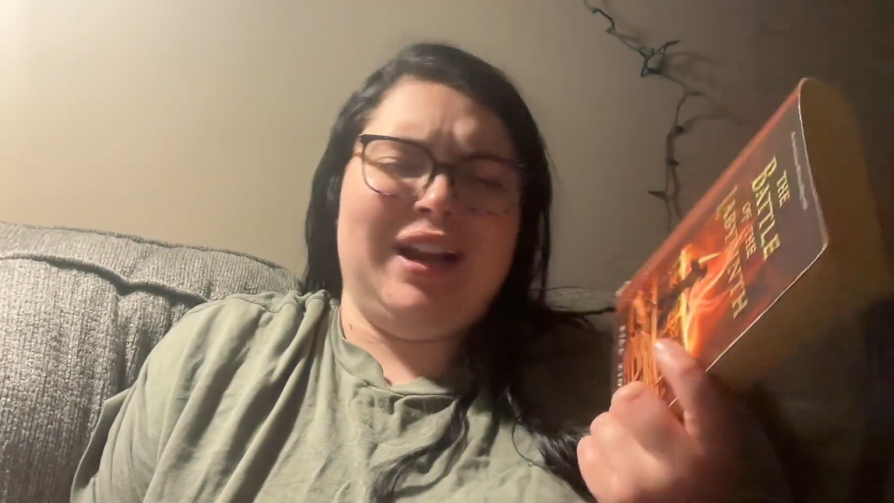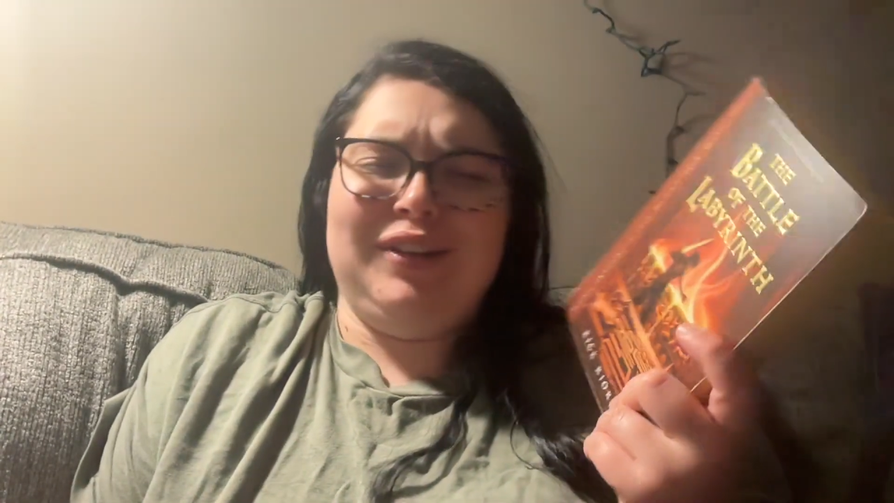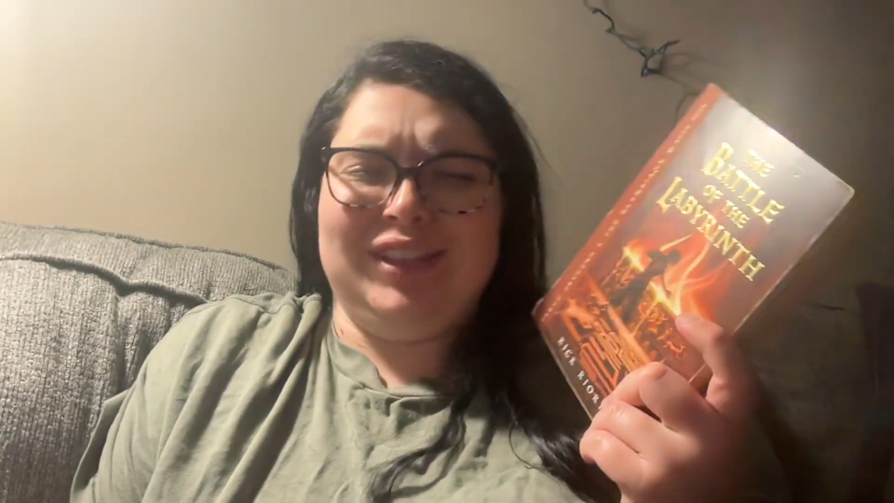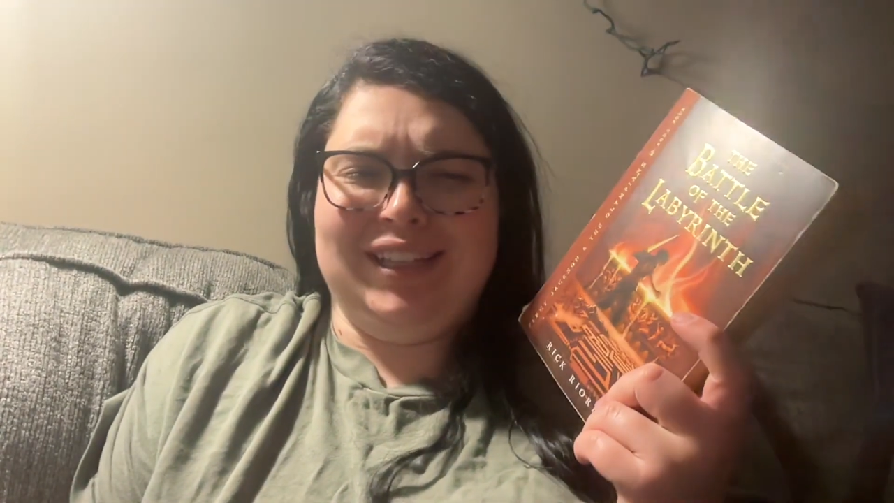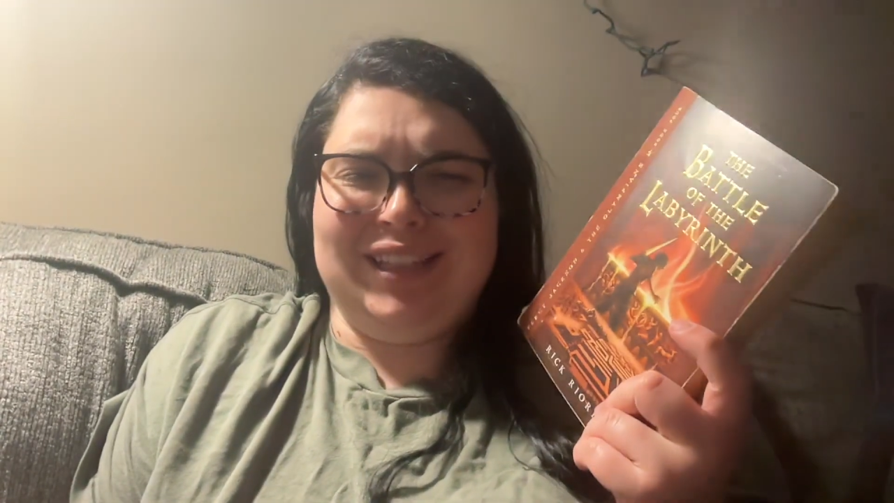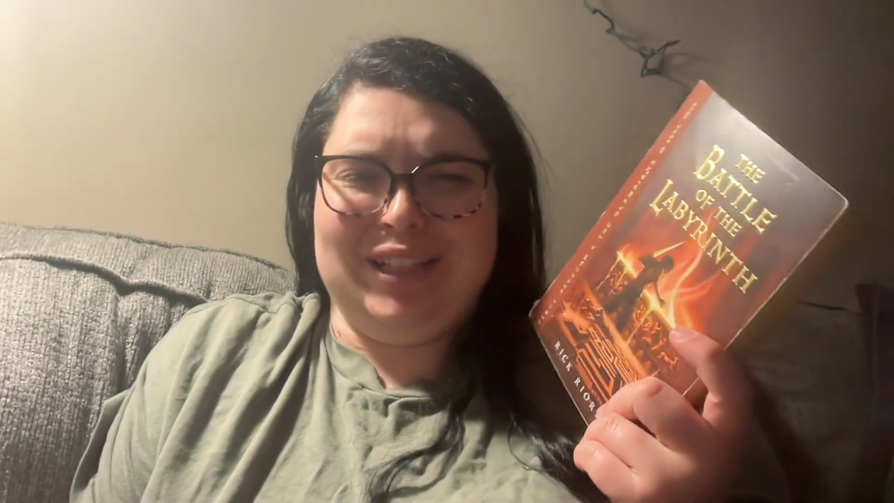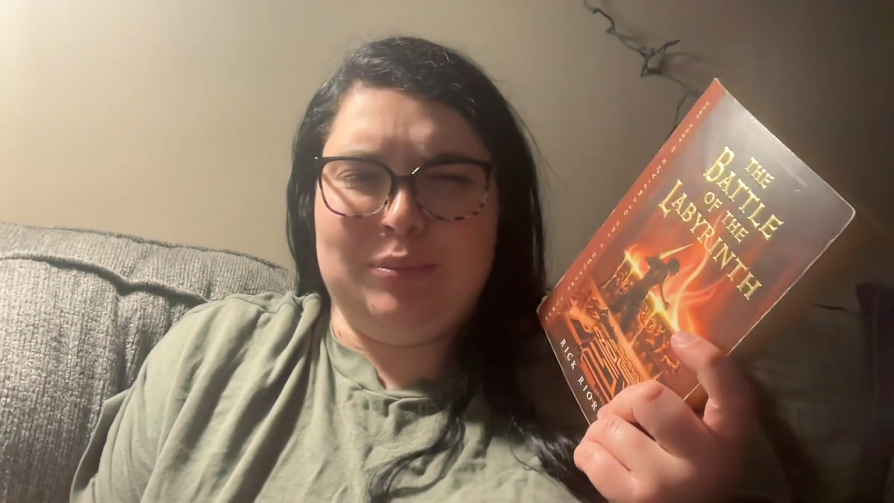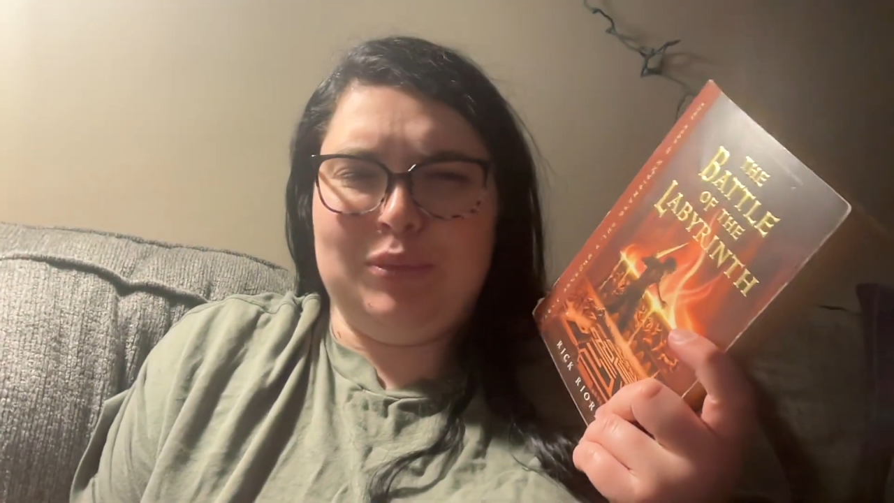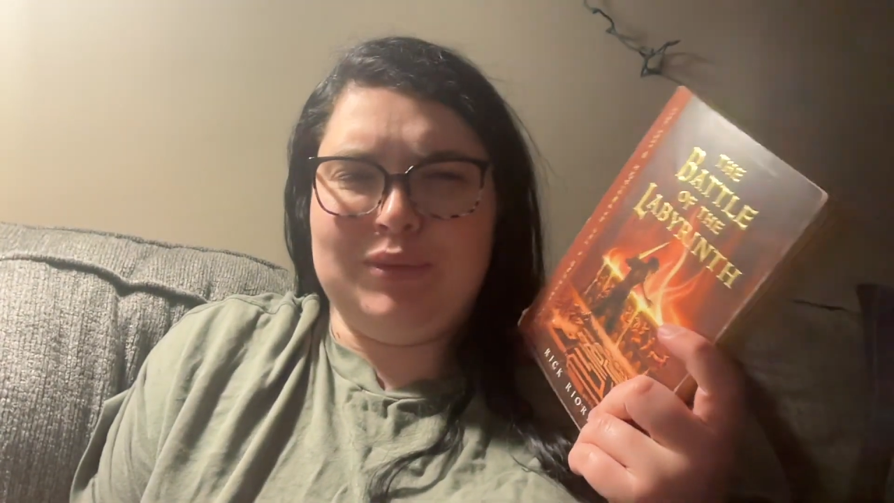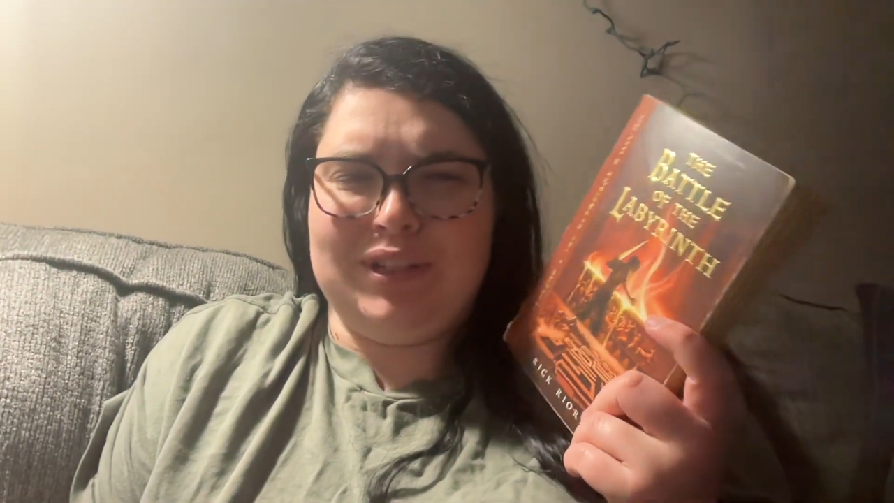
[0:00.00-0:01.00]
Everything in this
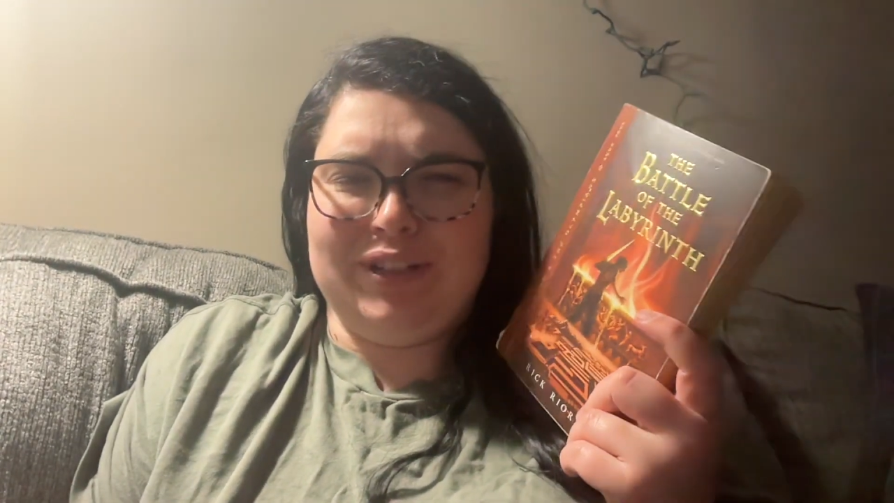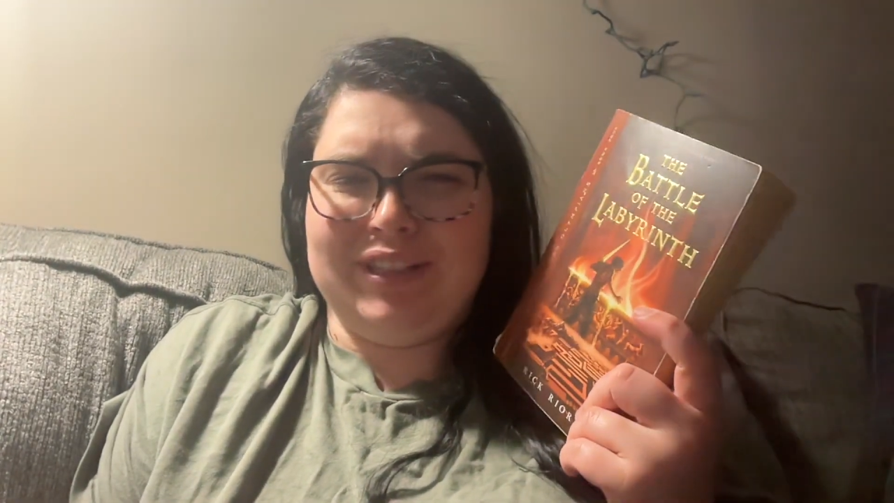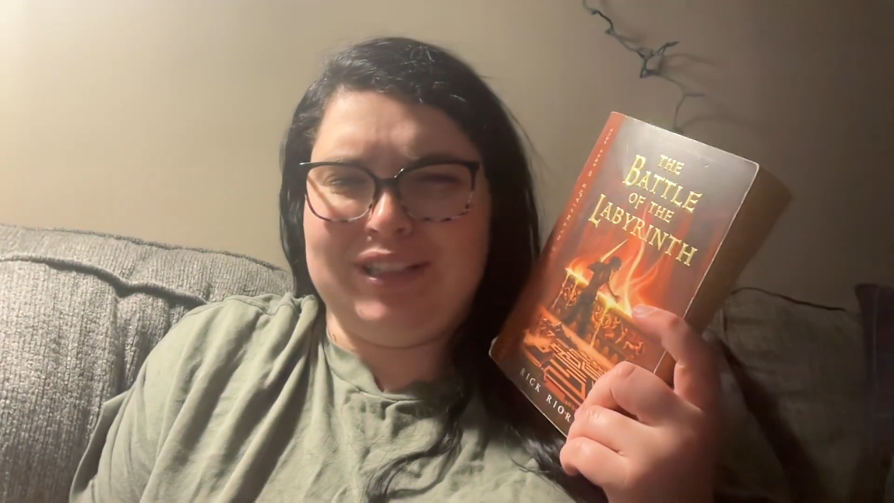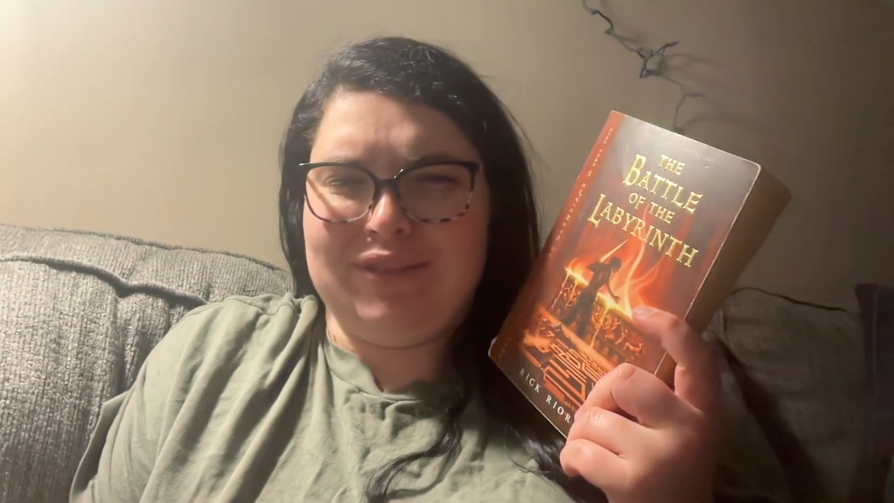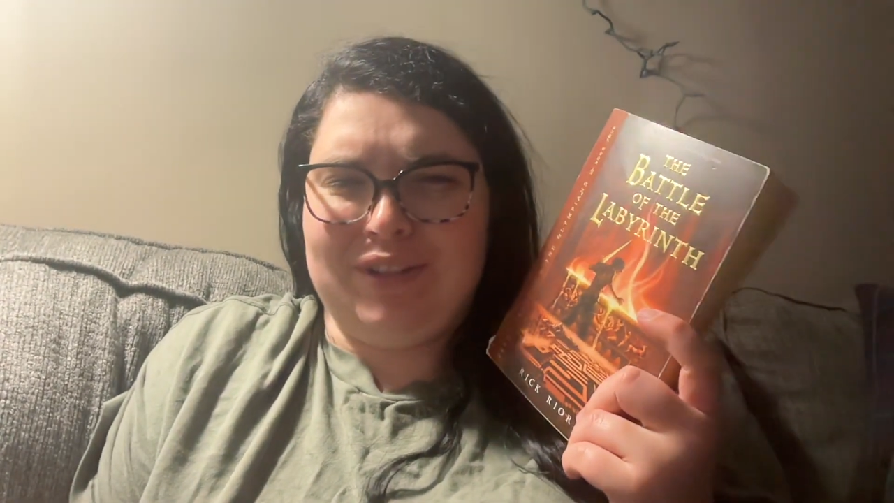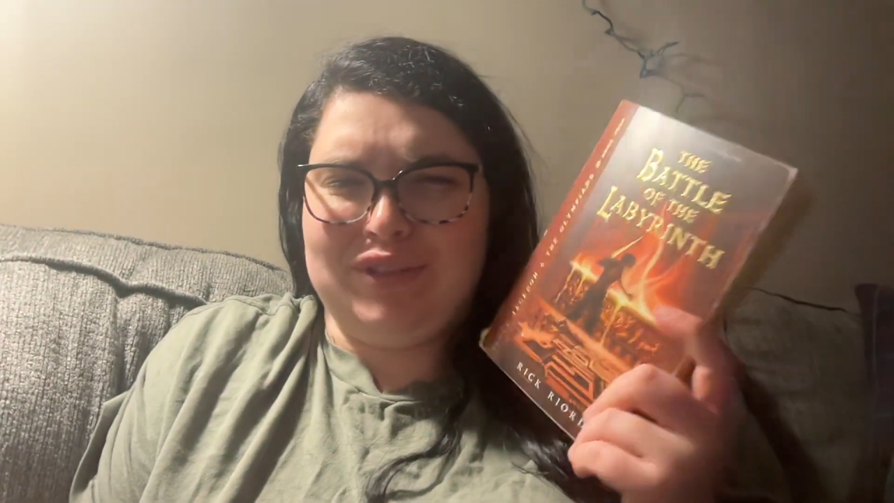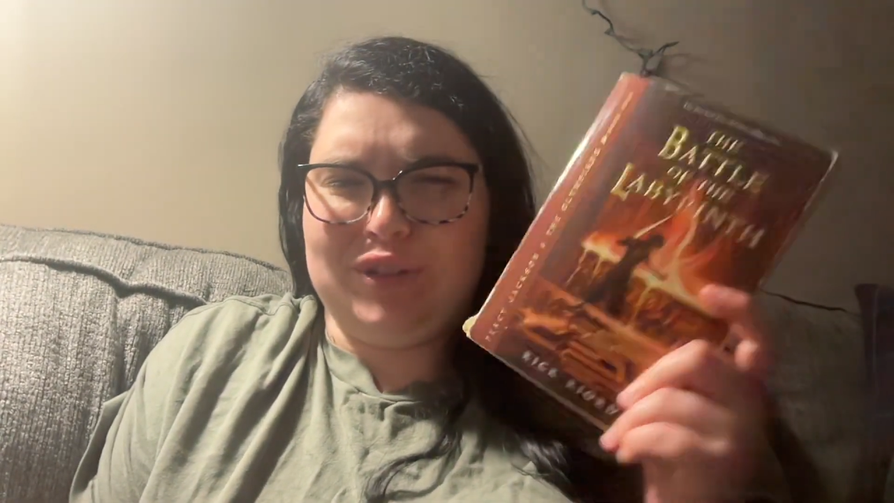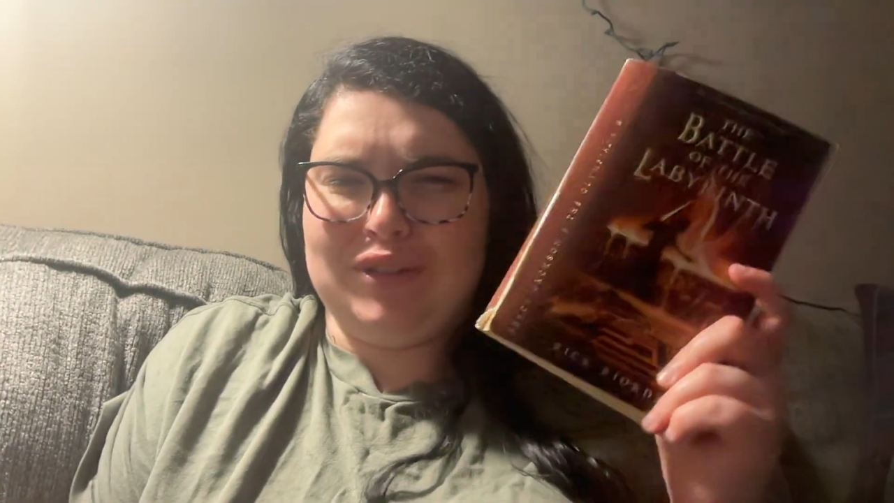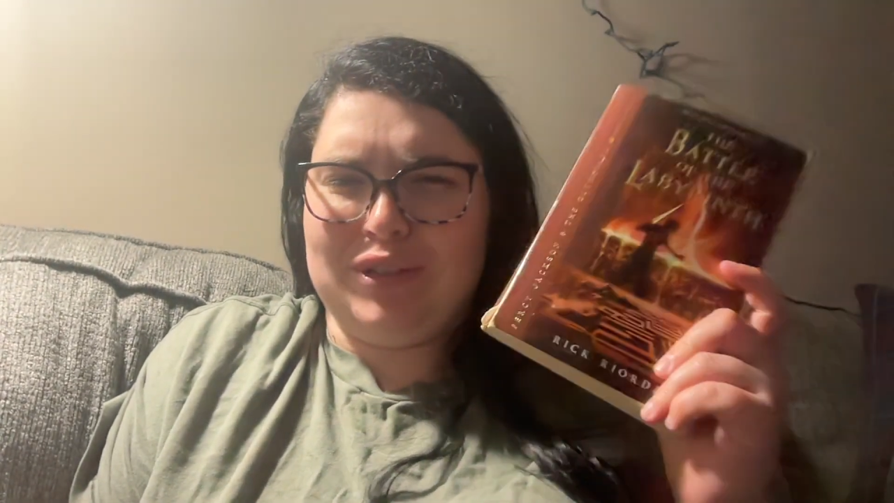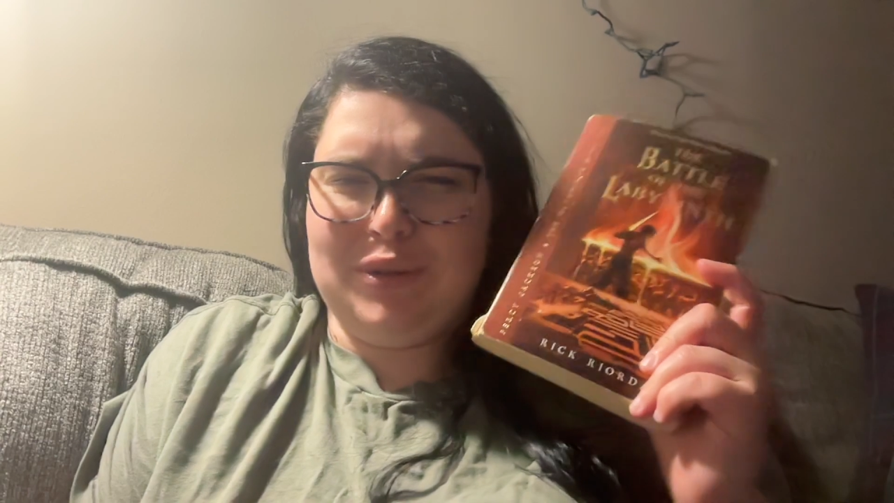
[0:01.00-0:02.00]
series is 5 stars.